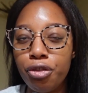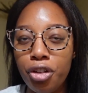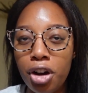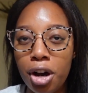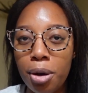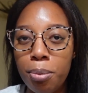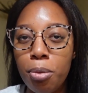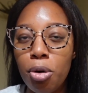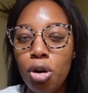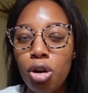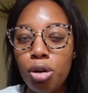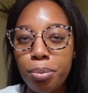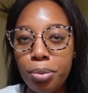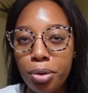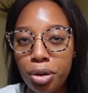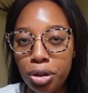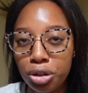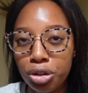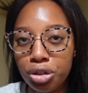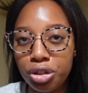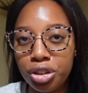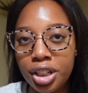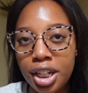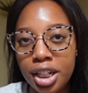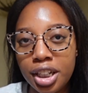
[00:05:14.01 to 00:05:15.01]
from
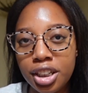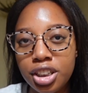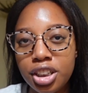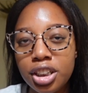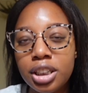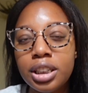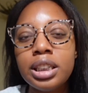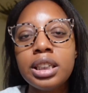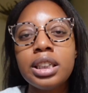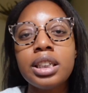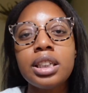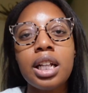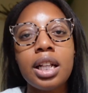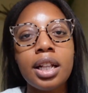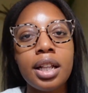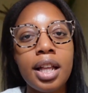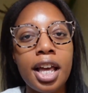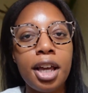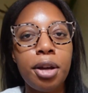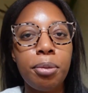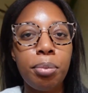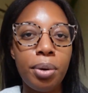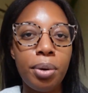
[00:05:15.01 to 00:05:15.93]
hormonal changes like